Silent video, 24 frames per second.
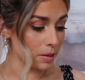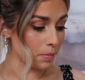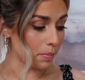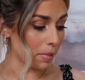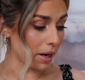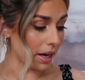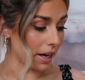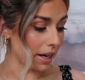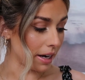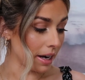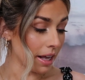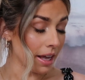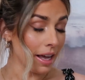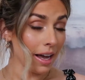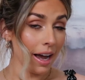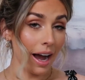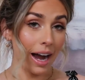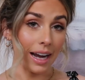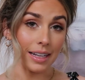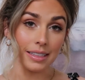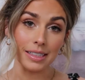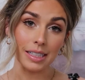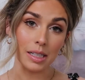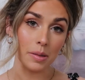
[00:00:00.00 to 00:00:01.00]
but
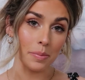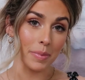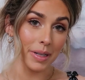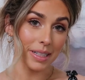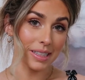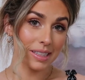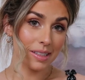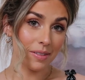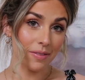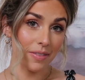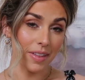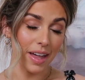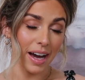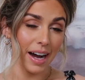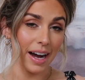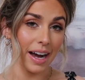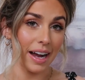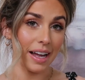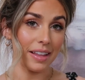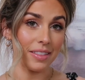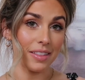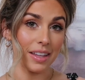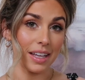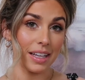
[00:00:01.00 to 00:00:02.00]
I did a mix of
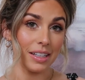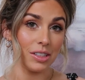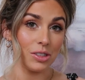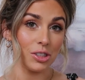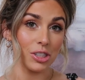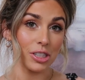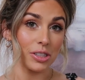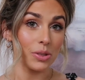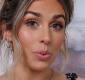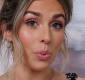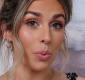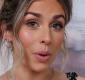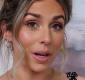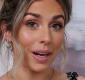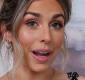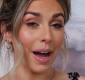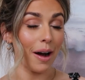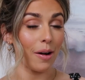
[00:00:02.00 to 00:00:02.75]
that and then just went